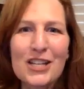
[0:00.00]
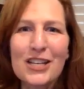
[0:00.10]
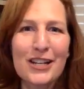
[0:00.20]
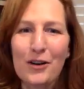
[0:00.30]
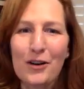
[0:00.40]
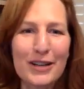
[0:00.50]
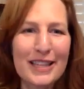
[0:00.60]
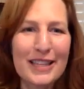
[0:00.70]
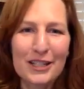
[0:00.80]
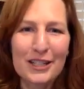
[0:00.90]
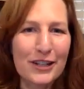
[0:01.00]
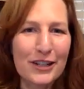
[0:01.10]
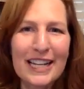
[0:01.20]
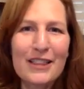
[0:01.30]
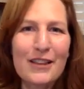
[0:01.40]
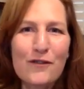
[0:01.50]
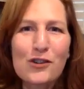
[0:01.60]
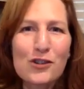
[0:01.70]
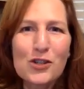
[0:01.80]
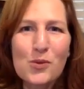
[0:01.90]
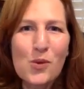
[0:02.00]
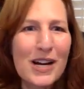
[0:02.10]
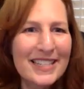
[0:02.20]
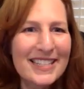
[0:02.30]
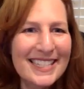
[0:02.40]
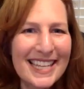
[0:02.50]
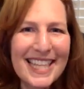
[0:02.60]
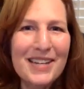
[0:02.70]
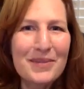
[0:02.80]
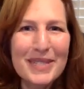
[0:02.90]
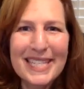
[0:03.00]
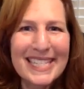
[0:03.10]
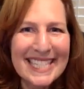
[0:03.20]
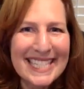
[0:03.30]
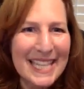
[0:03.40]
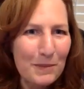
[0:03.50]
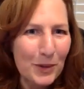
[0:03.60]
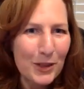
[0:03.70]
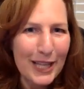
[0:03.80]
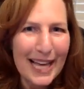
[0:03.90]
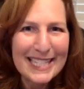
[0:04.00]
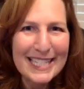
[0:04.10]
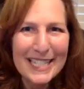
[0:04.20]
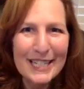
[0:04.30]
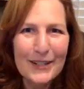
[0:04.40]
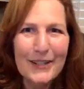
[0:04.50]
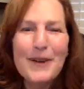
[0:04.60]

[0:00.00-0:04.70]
You know, you're getting the first ones because I think it was in December last year.